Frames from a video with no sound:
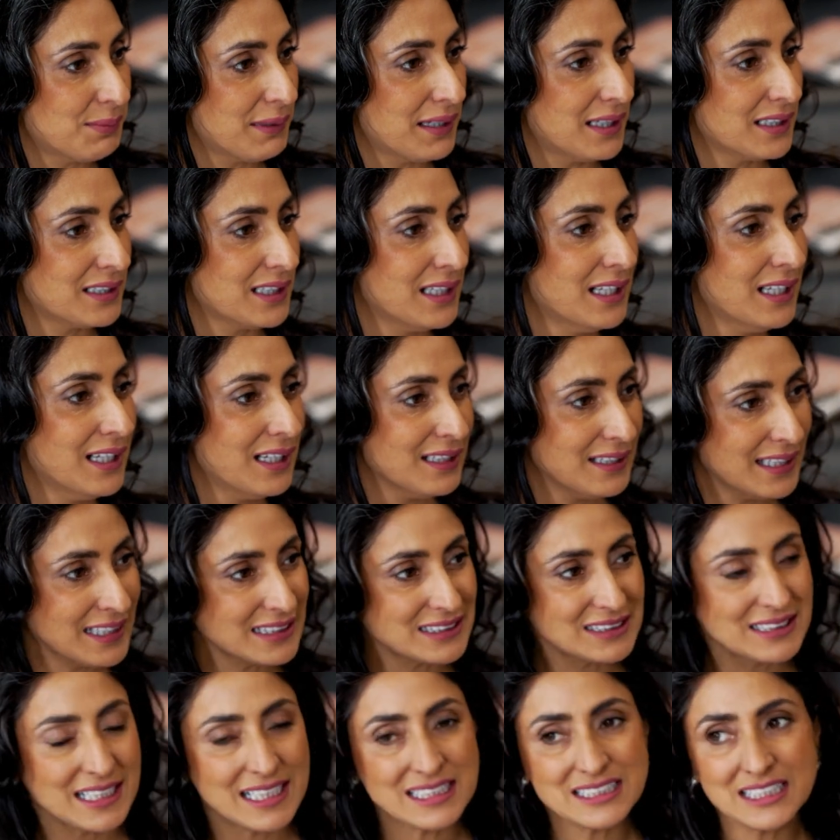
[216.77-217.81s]
but
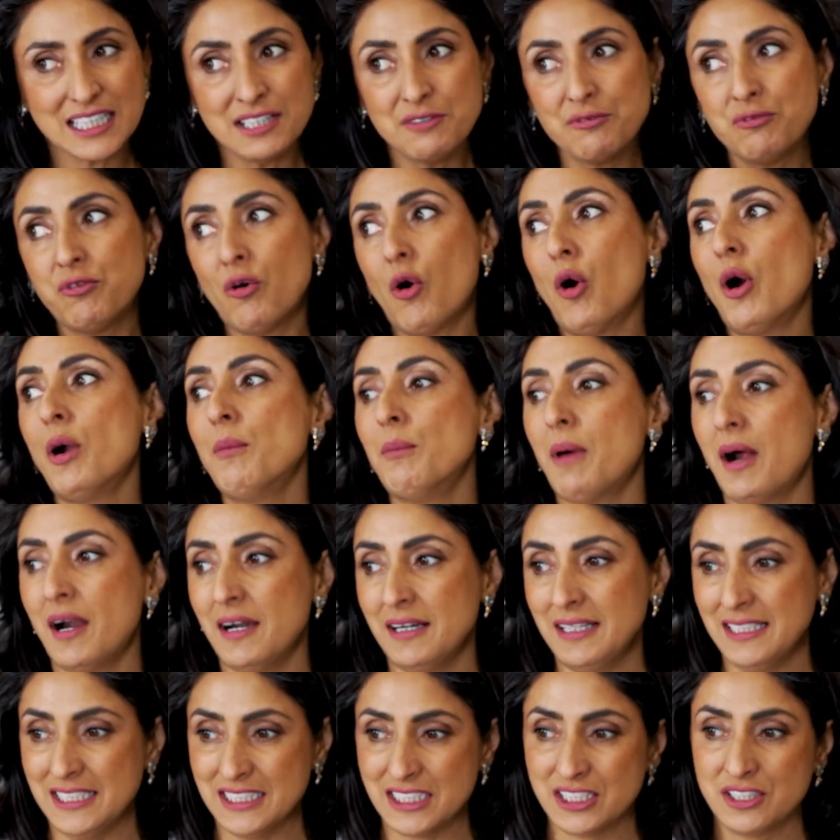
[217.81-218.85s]
let's inform
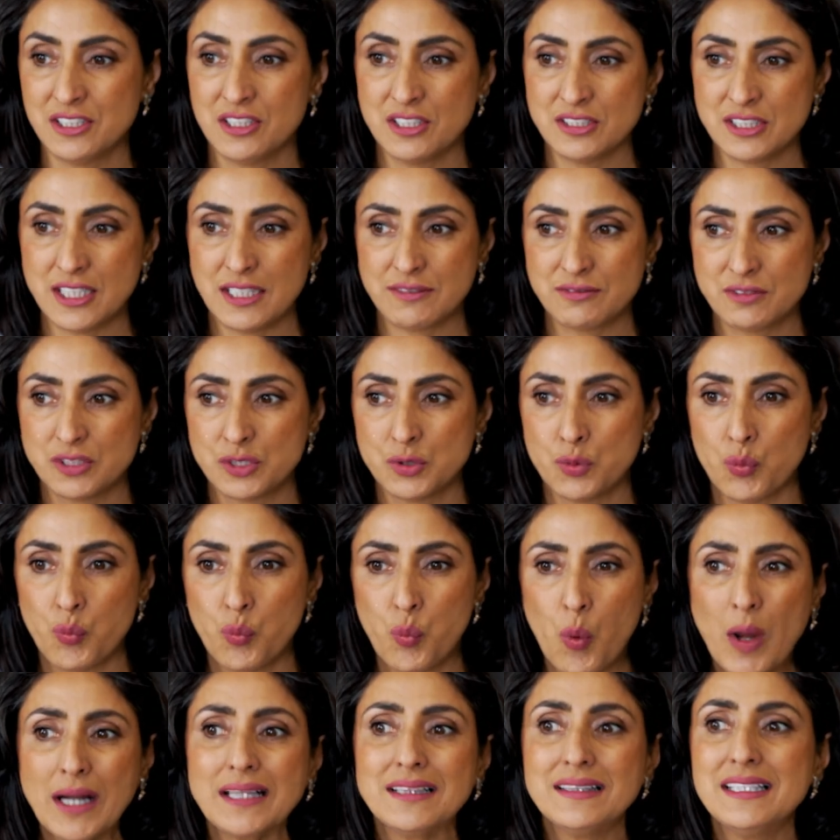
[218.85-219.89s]
our listeners as to
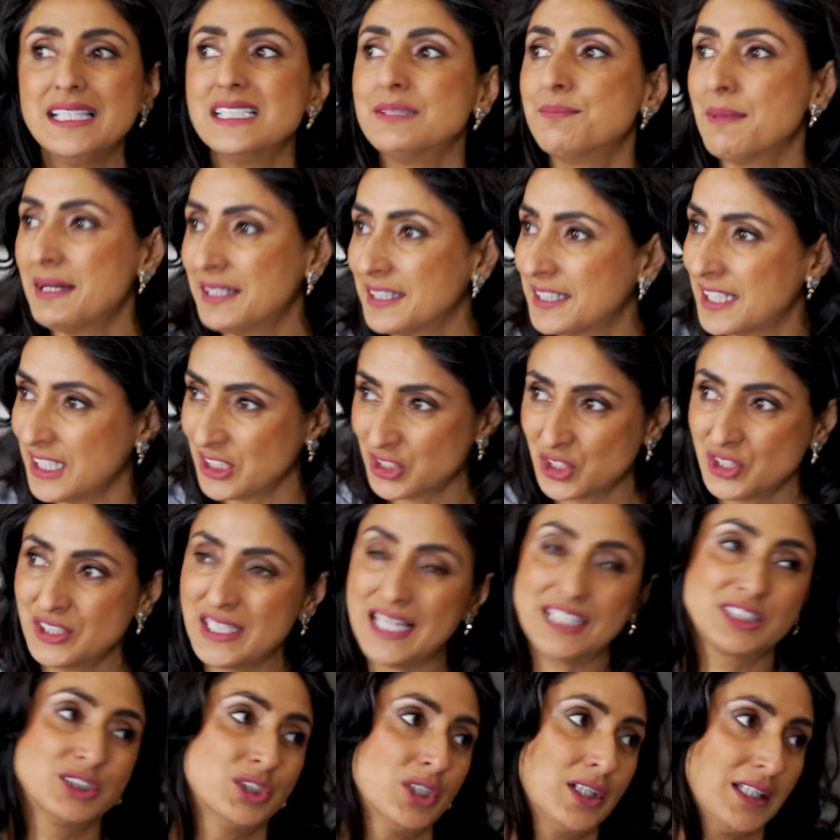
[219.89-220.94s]
what these medications
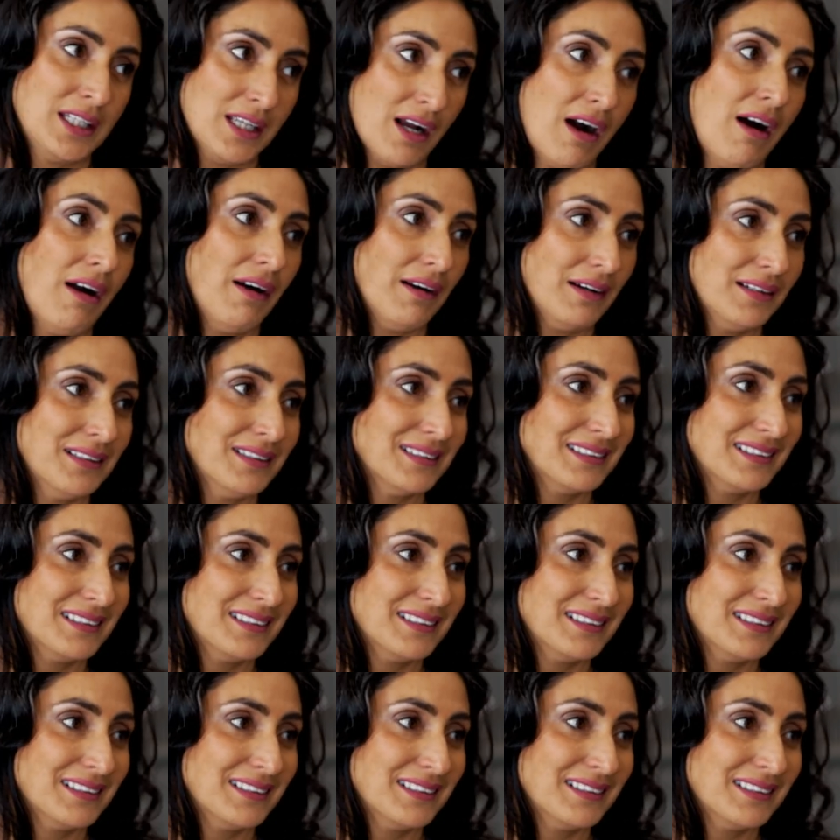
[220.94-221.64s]
actually are.